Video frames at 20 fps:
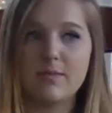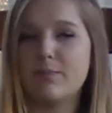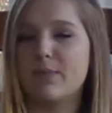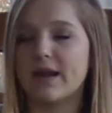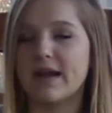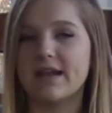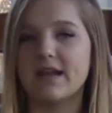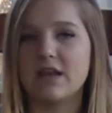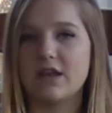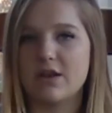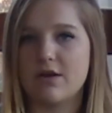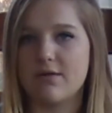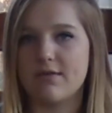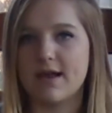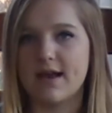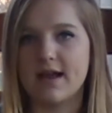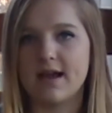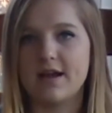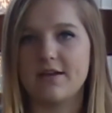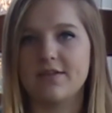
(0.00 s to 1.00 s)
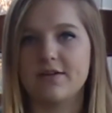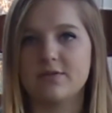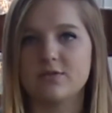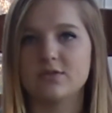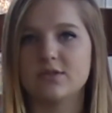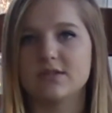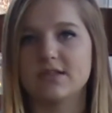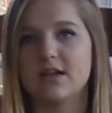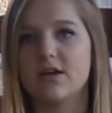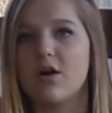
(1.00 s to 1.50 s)
But I didn't know that. I thought it
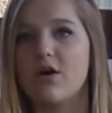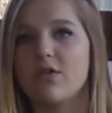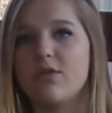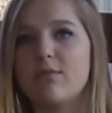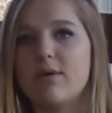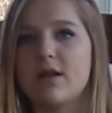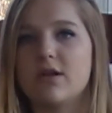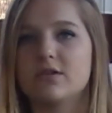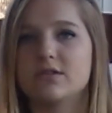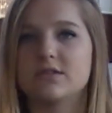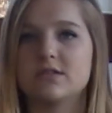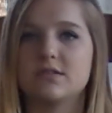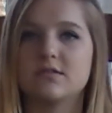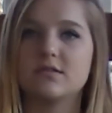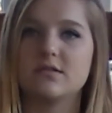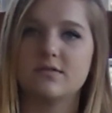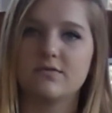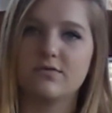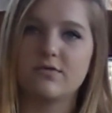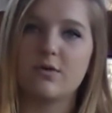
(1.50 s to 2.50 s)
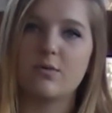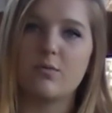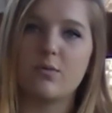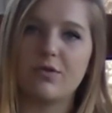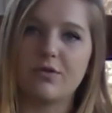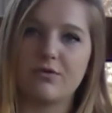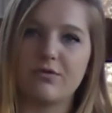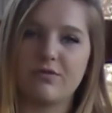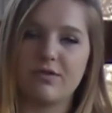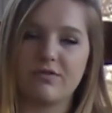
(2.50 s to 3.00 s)
was just all the models from 1
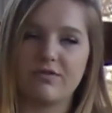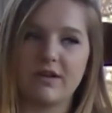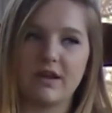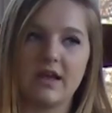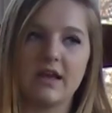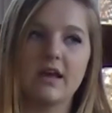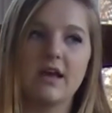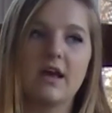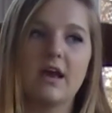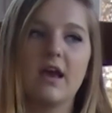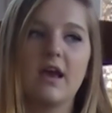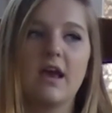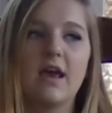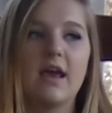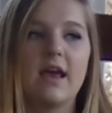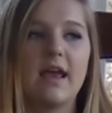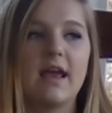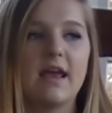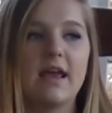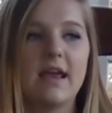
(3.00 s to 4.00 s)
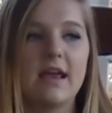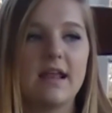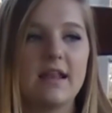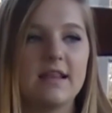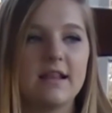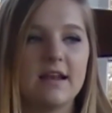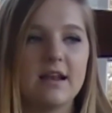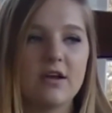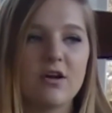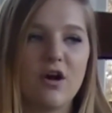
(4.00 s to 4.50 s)
through 50. And
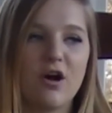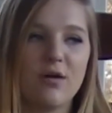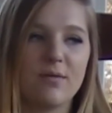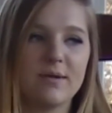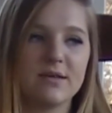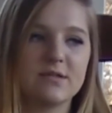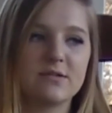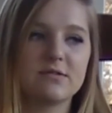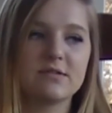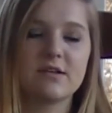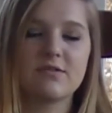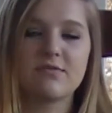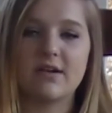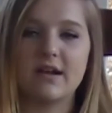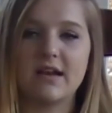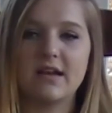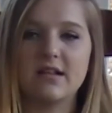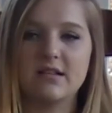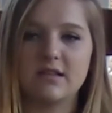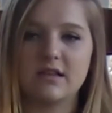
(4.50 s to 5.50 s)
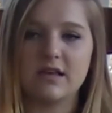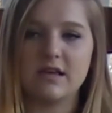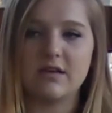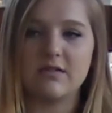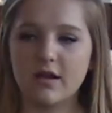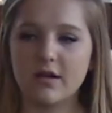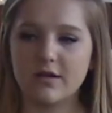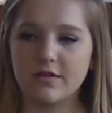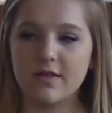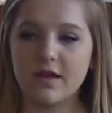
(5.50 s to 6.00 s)
they didn't call me, so I was ready to leave.
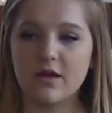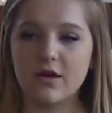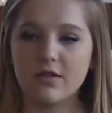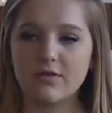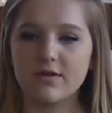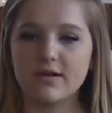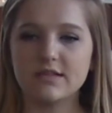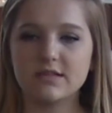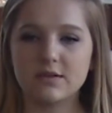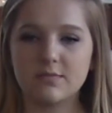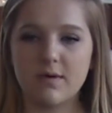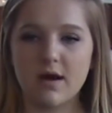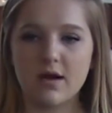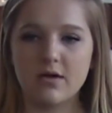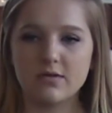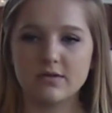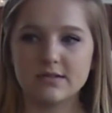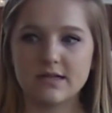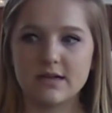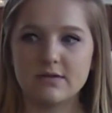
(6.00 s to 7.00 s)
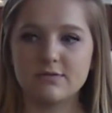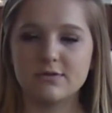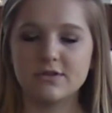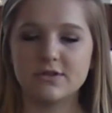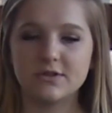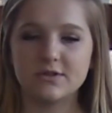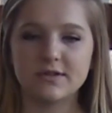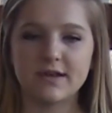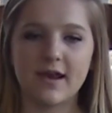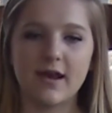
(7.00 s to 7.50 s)
Or they called the rest of the models, and it was
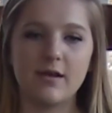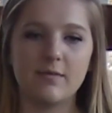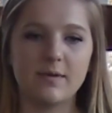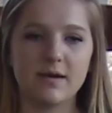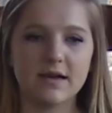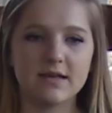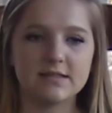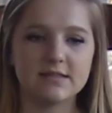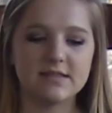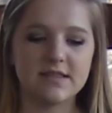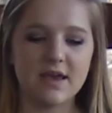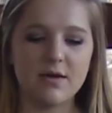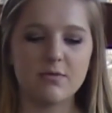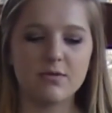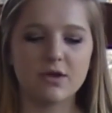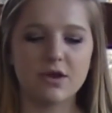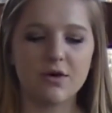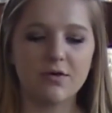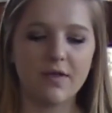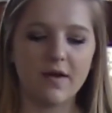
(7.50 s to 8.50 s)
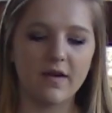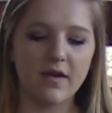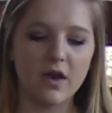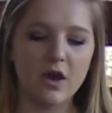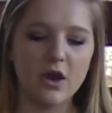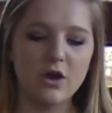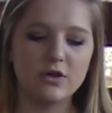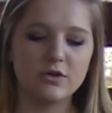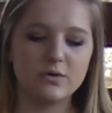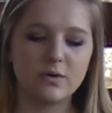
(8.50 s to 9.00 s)
so scary because they would go
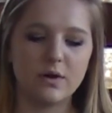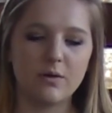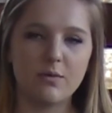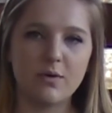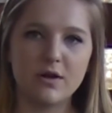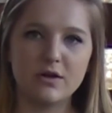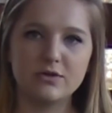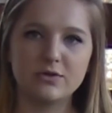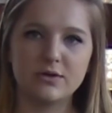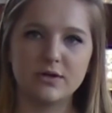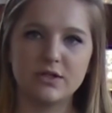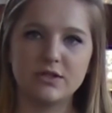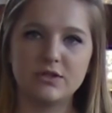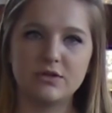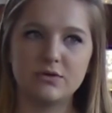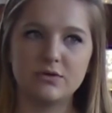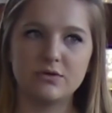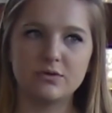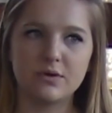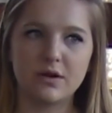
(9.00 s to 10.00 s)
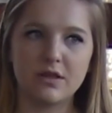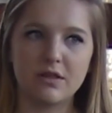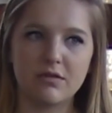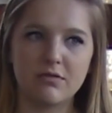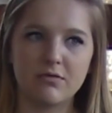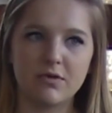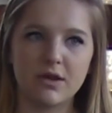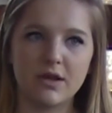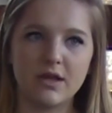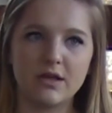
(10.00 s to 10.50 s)
21, 22,
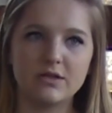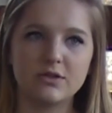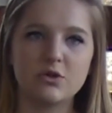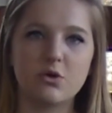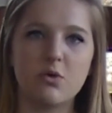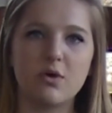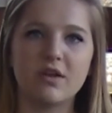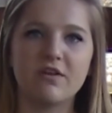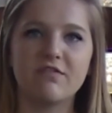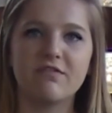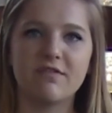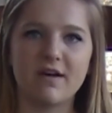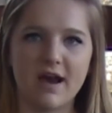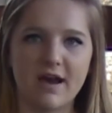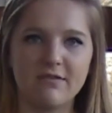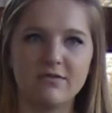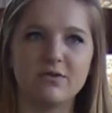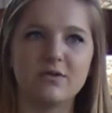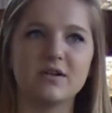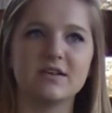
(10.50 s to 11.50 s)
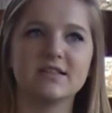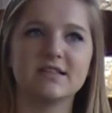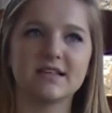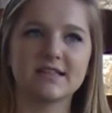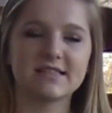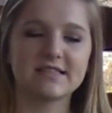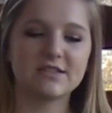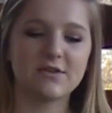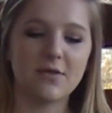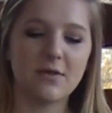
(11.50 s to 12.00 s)
23, 25,
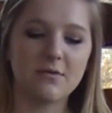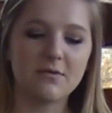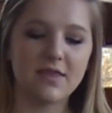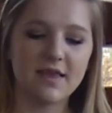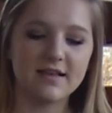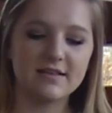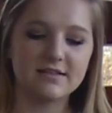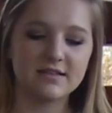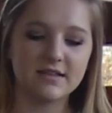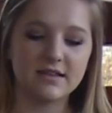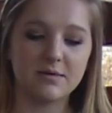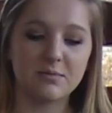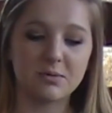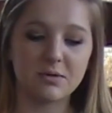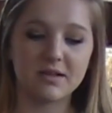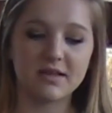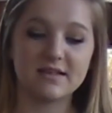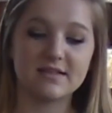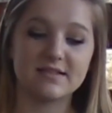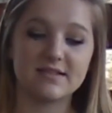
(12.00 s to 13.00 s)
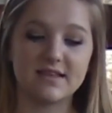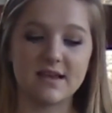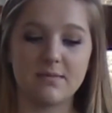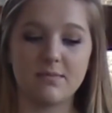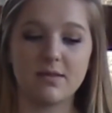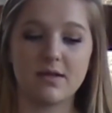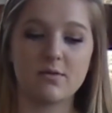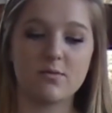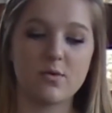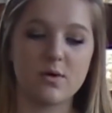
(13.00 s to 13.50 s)
26. So they would deliberately
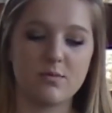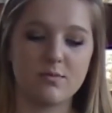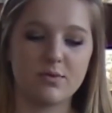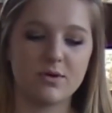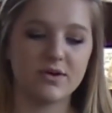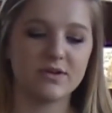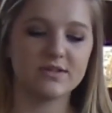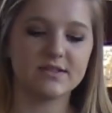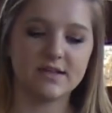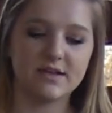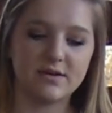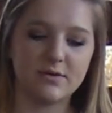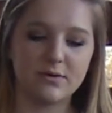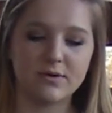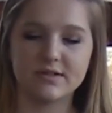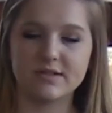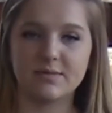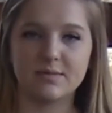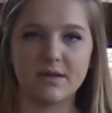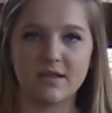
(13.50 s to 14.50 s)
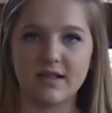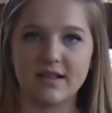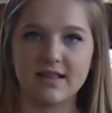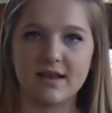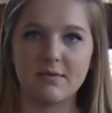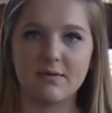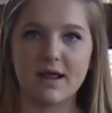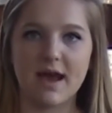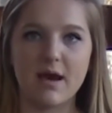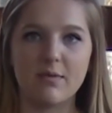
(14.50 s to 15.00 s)
skip one person or something like
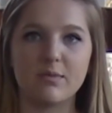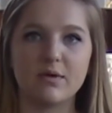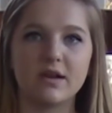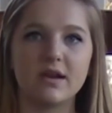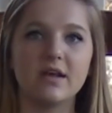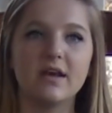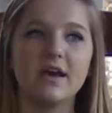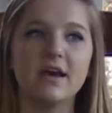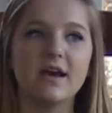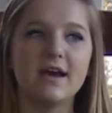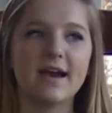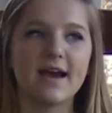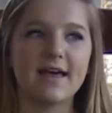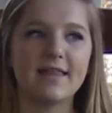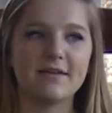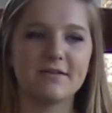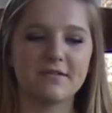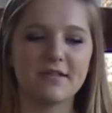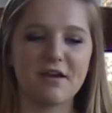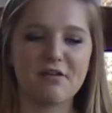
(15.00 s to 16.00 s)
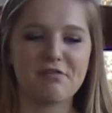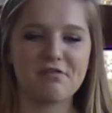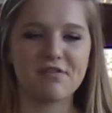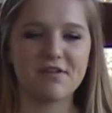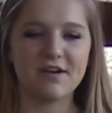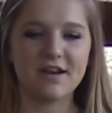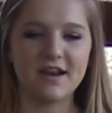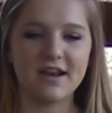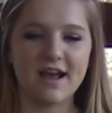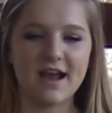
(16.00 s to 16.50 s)
that would happen. And they were
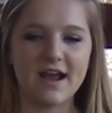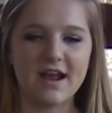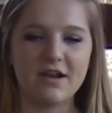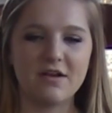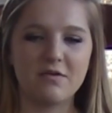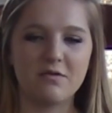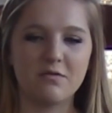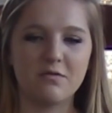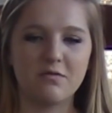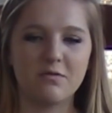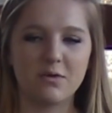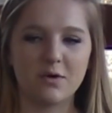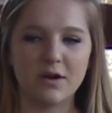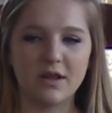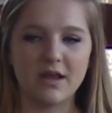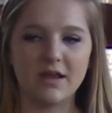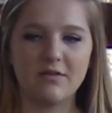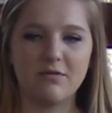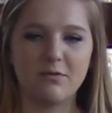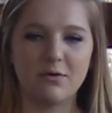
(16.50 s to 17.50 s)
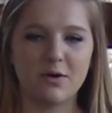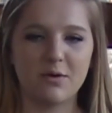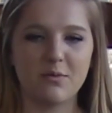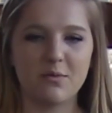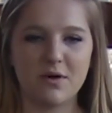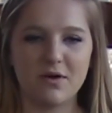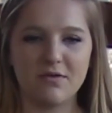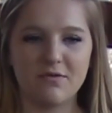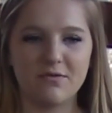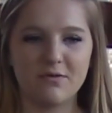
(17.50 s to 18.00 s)
39, 40,
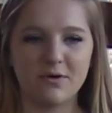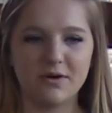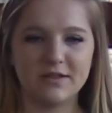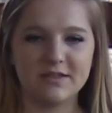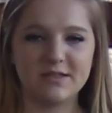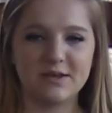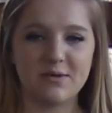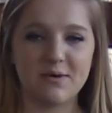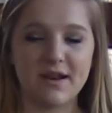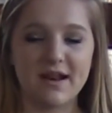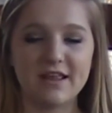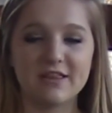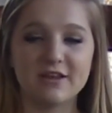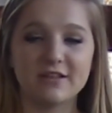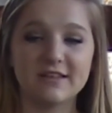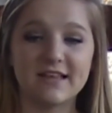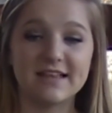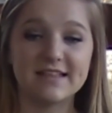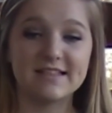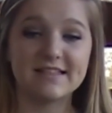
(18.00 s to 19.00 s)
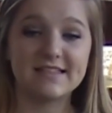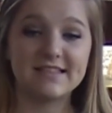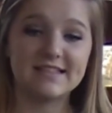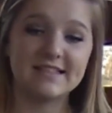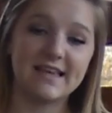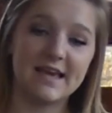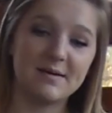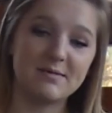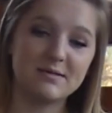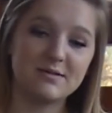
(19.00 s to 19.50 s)
41, 42. And I thought they
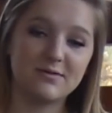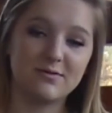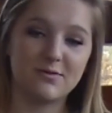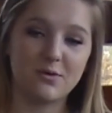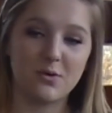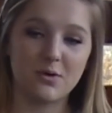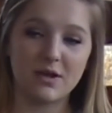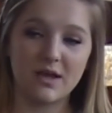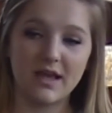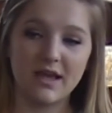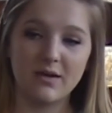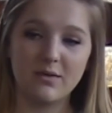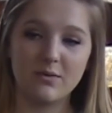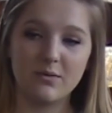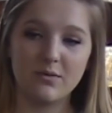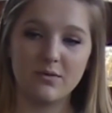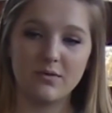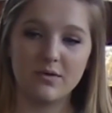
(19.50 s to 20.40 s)
skipped 40. It